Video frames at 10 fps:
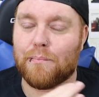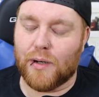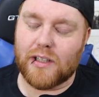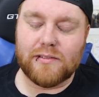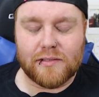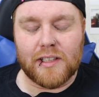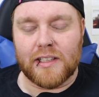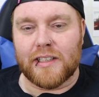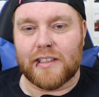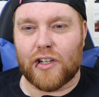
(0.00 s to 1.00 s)
But,
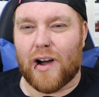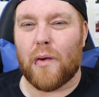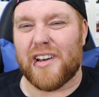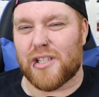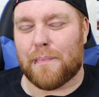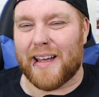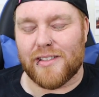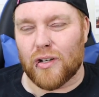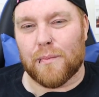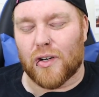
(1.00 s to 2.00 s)
you know, I'm in
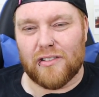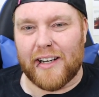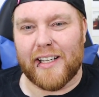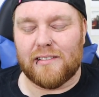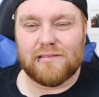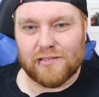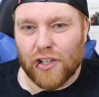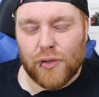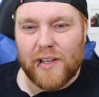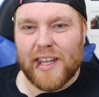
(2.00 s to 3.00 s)
Japan, so I'm already
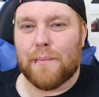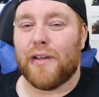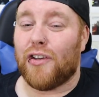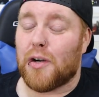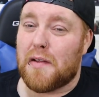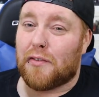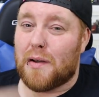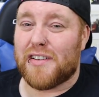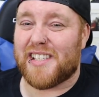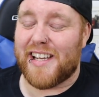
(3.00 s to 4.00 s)
not doing that. But if you're coming from
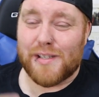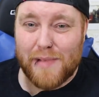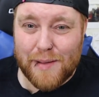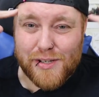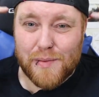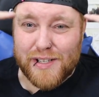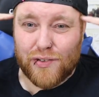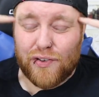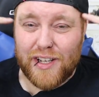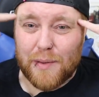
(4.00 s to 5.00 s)
overseas, might be something
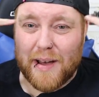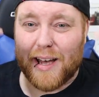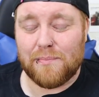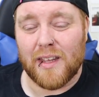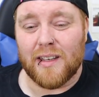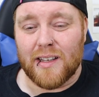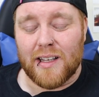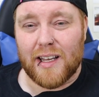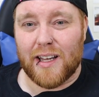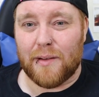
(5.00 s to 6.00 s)
to think about.
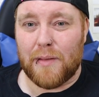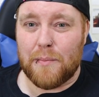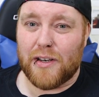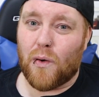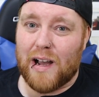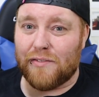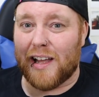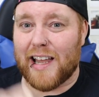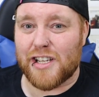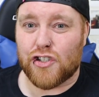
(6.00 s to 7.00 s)
Maybe don't have
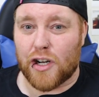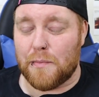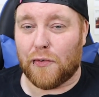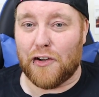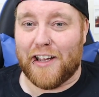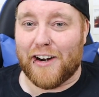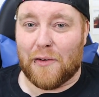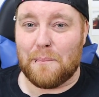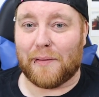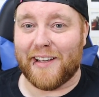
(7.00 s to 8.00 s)
that last joint before you
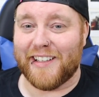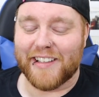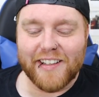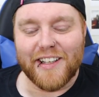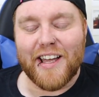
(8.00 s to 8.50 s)
get on plane.